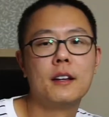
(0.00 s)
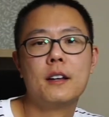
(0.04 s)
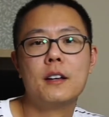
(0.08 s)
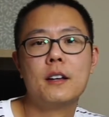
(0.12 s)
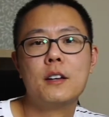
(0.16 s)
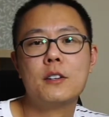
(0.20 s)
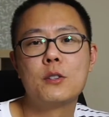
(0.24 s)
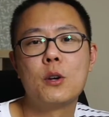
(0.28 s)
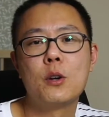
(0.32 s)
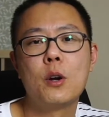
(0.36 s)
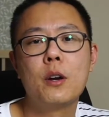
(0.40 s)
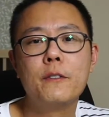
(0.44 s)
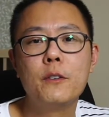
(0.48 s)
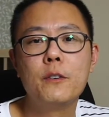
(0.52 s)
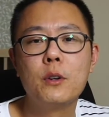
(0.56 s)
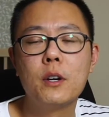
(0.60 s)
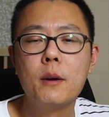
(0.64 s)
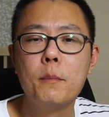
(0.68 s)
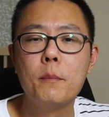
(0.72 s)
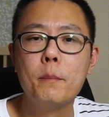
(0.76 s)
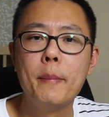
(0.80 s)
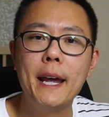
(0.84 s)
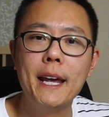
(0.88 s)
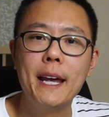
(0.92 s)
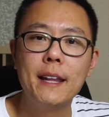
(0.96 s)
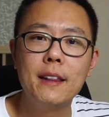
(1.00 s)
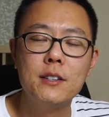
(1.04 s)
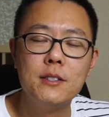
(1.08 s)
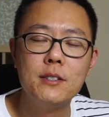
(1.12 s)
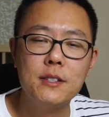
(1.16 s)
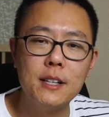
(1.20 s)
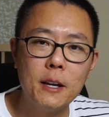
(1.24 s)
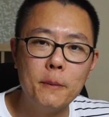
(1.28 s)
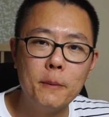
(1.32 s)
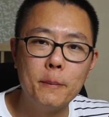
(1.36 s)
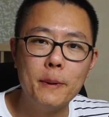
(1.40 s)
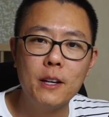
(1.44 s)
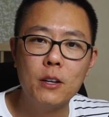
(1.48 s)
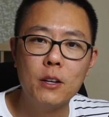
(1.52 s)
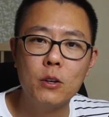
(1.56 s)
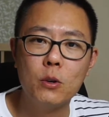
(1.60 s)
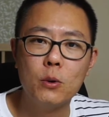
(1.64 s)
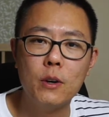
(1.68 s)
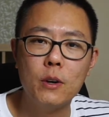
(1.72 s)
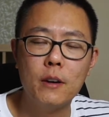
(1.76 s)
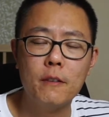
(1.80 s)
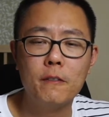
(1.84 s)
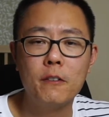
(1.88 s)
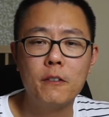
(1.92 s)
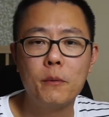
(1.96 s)
So if you compare the GPU
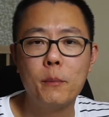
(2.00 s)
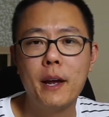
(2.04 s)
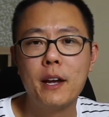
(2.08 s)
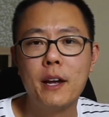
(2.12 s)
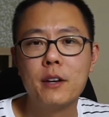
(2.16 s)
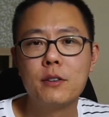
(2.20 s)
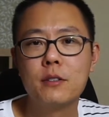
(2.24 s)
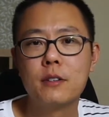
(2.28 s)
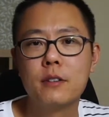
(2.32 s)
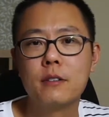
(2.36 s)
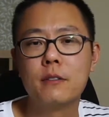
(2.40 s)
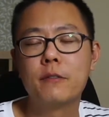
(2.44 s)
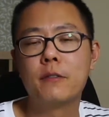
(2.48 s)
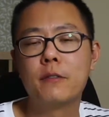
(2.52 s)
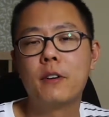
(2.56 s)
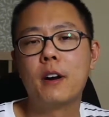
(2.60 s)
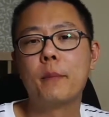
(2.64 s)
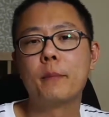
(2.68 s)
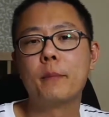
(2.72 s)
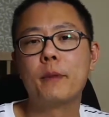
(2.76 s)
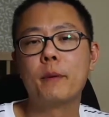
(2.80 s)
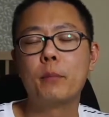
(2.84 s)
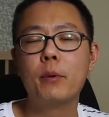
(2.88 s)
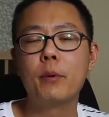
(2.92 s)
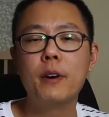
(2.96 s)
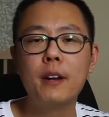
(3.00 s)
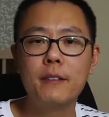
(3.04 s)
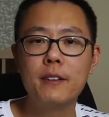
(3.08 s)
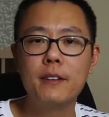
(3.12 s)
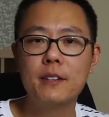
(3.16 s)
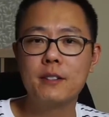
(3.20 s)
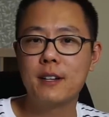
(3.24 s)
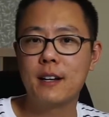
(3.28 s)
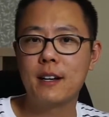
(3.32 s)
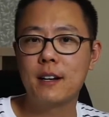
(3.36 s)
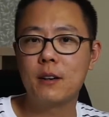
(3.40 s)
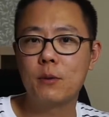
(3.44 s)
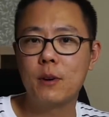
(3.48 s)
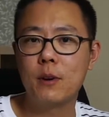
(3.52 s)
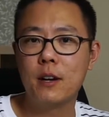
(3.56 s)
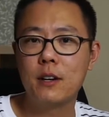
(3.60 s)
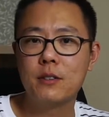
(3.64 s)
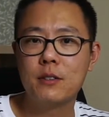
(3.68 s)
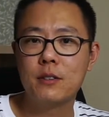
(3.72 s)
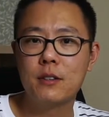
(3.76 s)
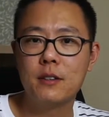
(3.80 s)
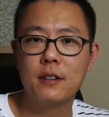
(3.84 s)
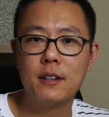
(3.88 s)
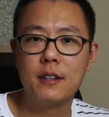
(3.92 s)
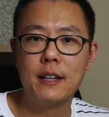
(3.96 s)
information from the previous
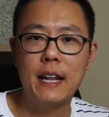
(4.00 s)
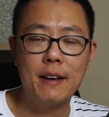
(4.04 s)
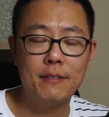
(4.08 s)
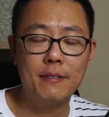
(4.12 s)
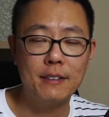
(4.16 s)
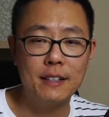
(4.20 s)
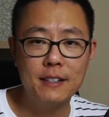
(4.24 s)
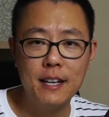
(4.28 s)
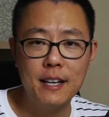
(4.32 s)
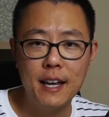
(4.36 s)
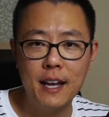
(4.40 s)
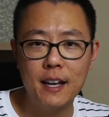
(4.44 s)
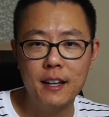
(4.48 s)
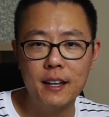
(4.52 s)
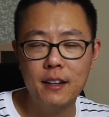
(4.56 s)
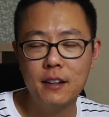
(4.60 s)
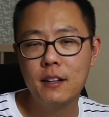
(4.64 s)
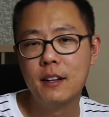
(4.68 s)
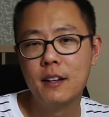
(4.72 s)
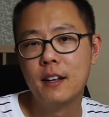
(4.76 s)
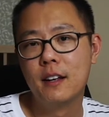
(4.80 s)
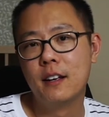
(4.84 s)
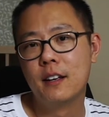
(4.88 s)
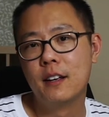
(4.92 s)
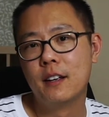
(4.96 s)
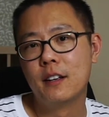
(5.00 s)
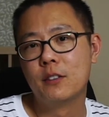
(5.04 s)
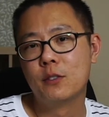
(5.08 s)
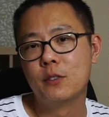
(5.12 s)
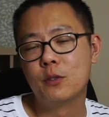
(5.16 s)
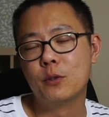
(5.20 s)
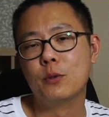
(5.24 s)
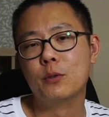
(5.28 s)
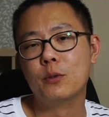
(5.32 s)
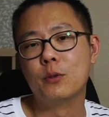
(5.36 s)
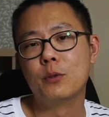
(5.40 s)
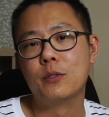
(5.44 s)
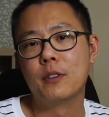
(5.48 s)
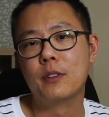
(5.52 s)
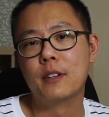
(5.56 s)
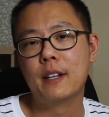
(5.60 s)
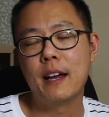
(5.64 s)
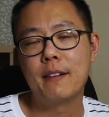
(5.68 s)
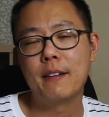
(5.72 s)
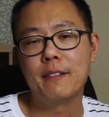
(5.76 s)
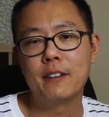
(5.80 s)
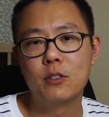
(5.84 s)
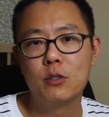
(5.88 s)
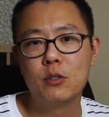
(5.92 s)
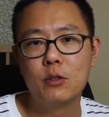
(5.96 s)
generation, the Navi 10, to the
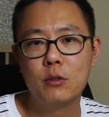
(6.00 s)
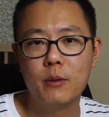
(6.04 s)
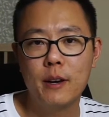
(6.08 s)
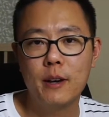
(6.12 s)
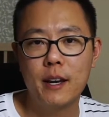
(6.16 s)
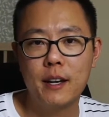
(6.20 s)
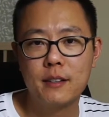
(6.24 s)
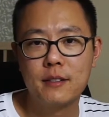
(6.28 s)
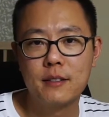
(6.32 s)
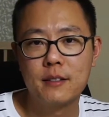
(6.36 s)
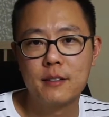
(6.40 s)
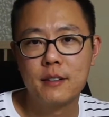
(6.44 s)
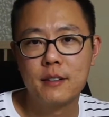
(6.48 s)
Navi 2X,